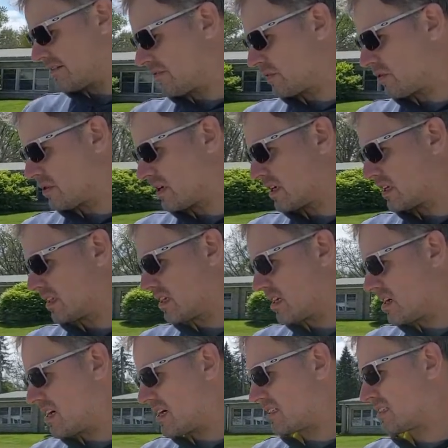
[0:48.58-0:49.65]
for the
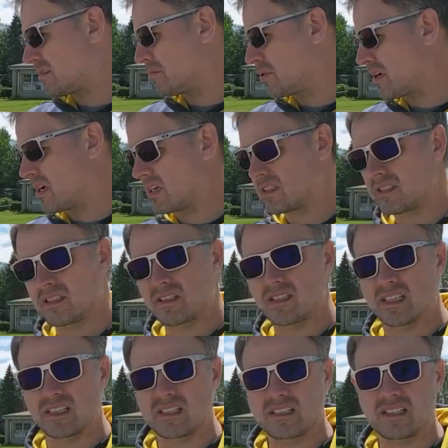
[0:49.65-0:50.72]
awesome parts
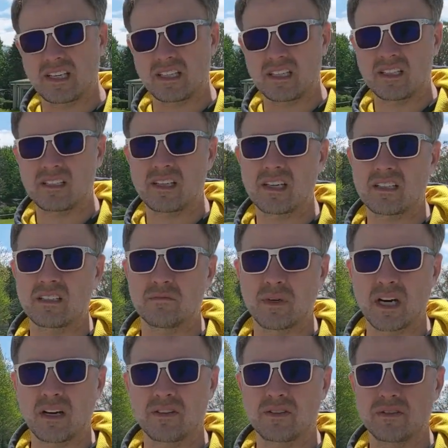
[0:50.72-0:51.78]
that set these Tesla
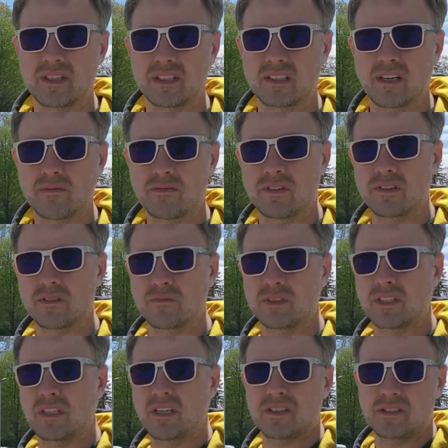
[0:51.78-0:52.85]
Model 3s up for some
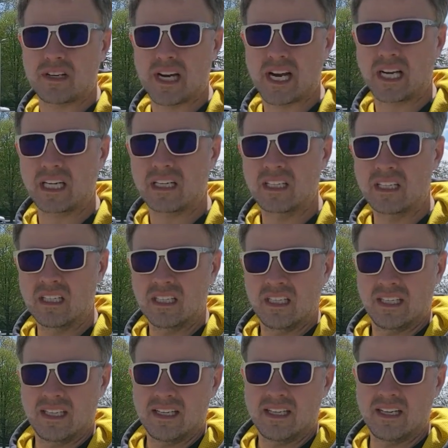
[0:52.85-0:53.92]
serious track
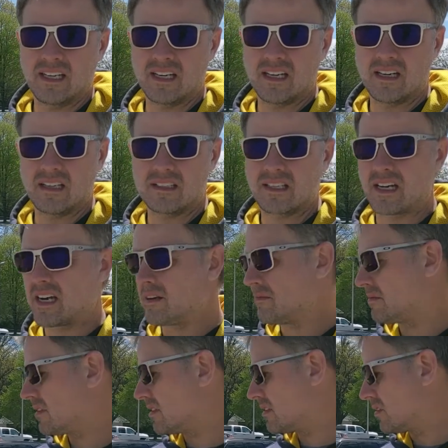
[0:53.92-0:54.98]
time,
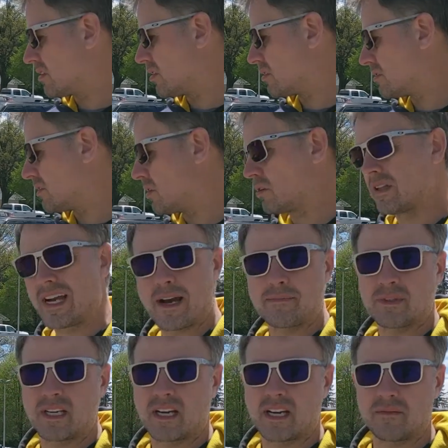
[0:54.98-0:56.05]
low lap
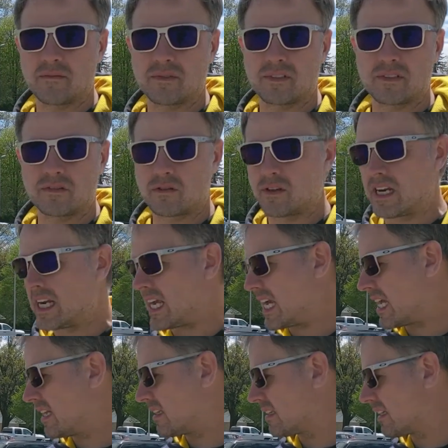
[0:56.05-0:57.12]
times, great
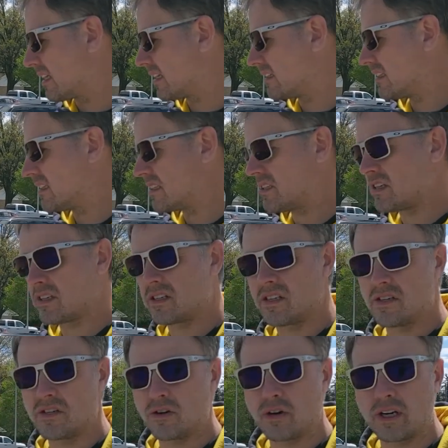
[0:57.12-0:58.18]
handling. It's just a
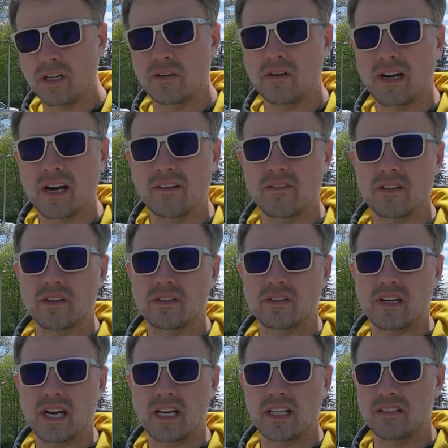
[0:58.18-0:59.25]
joy to drive on the
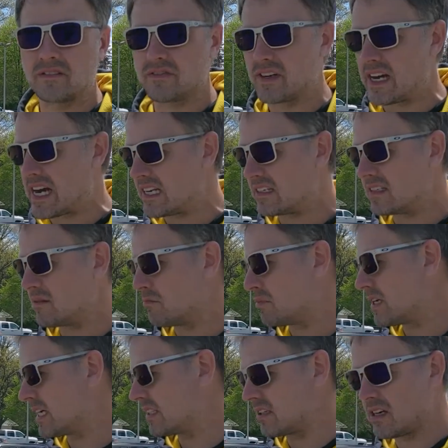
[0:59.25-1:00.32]
track. It's fast, it
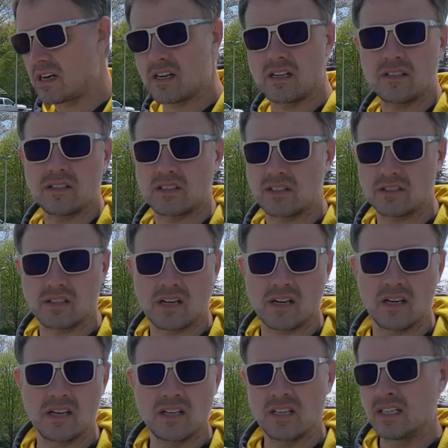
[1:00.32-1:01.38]
brakes hard, it turns hard.